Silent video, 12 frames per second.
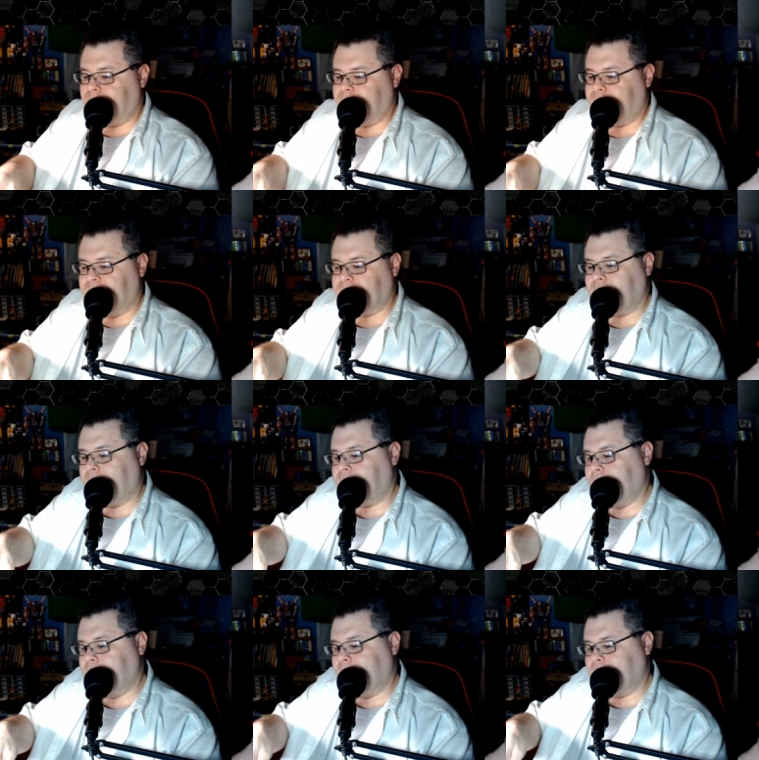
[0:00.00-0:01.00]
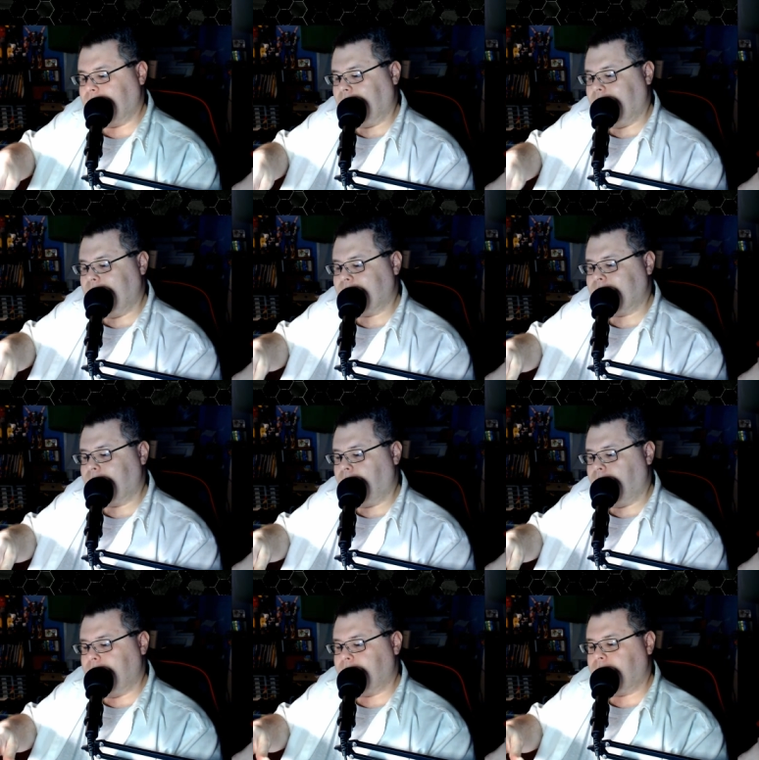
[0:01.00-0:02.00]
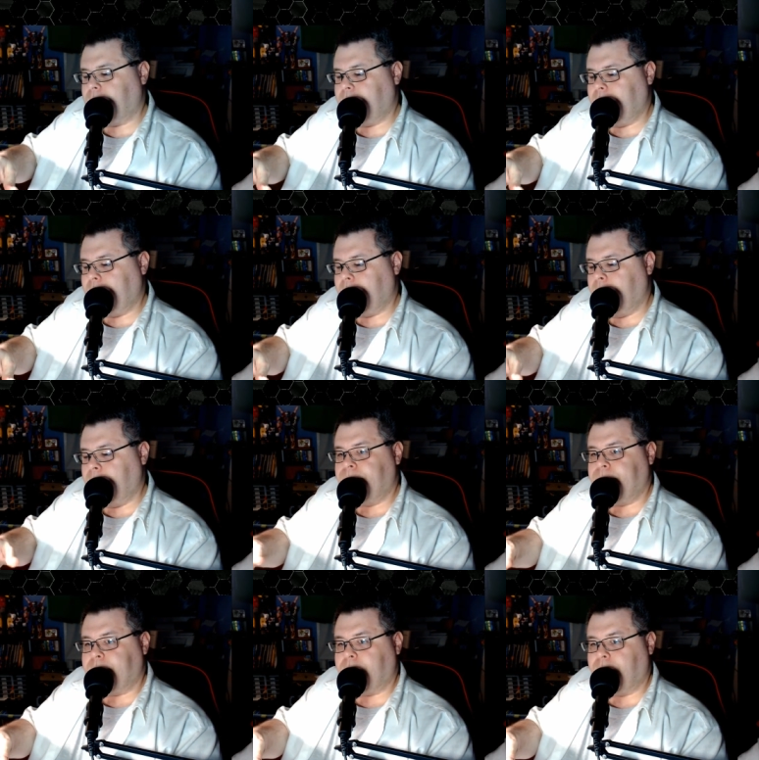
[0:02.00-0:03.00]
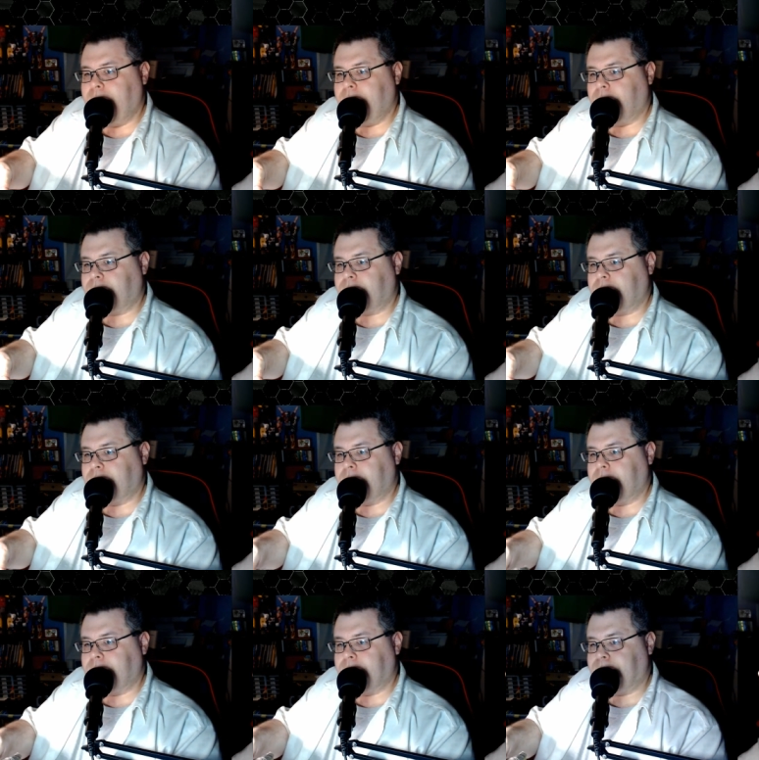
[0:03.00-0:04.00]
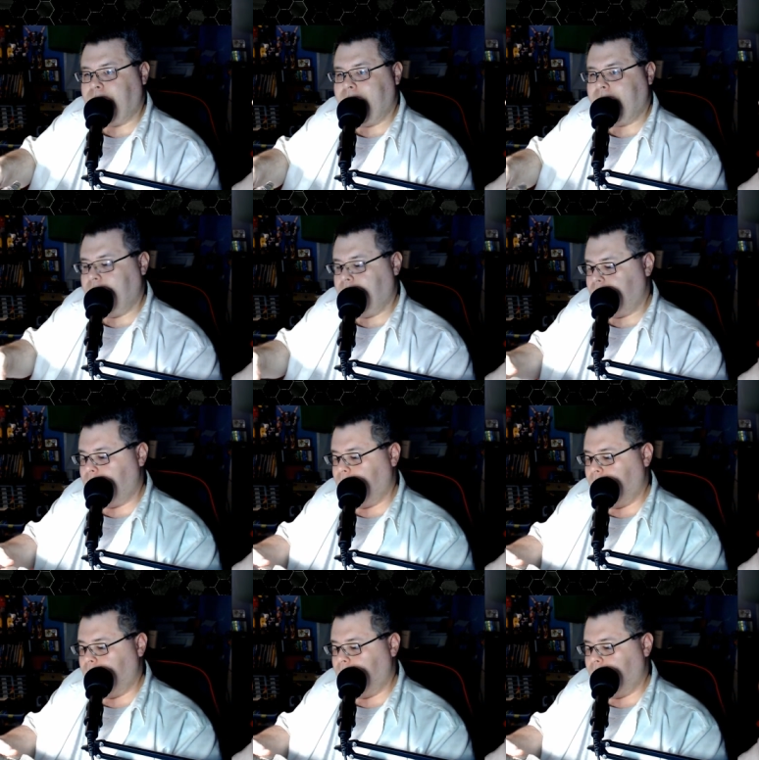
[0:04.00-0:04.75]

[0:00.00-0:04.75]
first off, you need to get the legs to go under the rhino's back here.